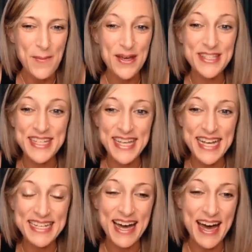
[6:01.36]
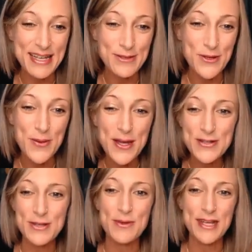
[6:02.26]
Because again, guys, when you hear
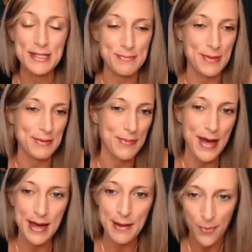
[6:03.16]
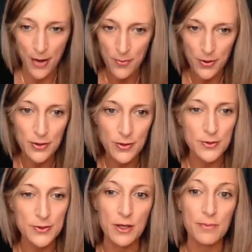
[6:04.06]
someone gets bitten by a brown
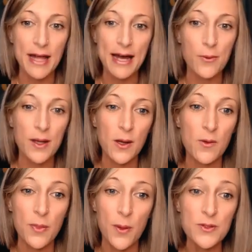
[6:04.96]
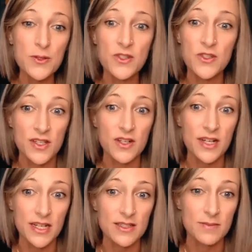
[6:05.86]
recluse or a black widow, those are
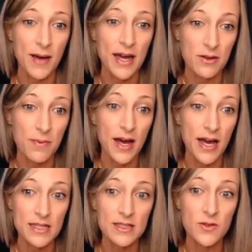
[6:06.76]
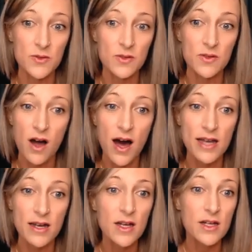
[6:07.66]
serious spider bites. Those are
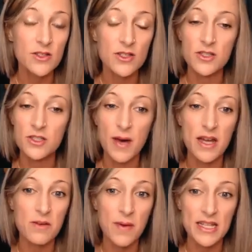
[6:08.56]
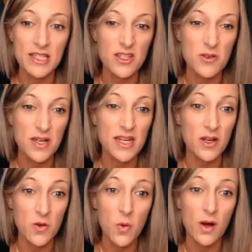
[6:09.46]
not just spider bites that you can
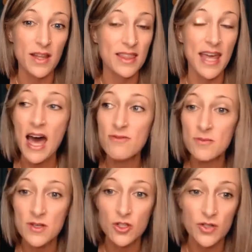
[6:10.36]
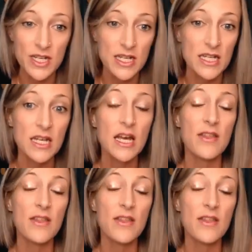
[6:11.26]
ignore. Like, they have to be treated.